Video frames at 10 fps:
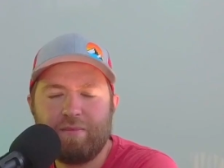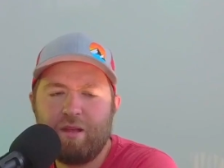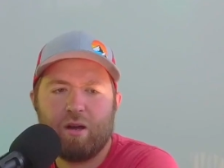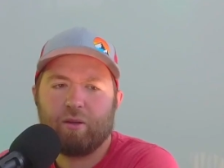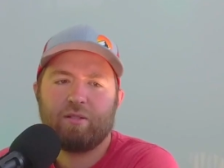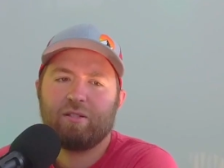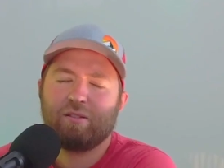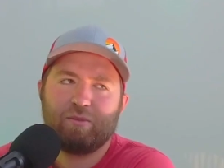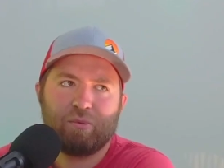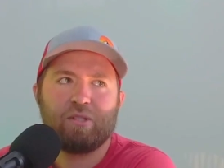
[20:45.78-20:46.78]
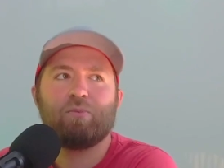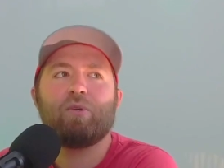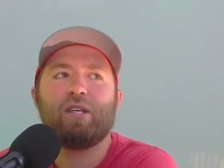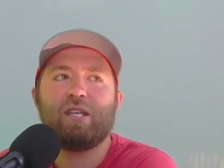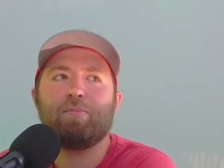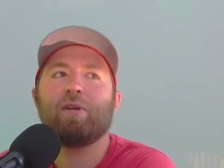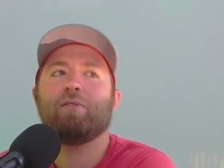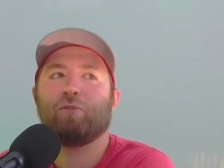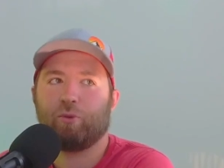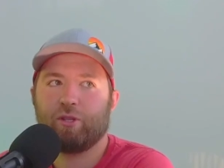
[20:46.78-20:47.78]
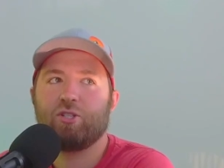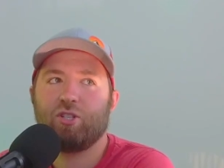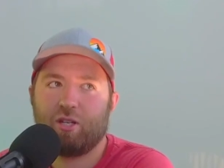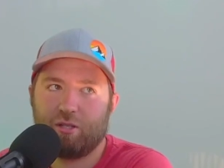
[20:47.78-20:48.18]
no, all of my stuff. Keep it, but but show. I'm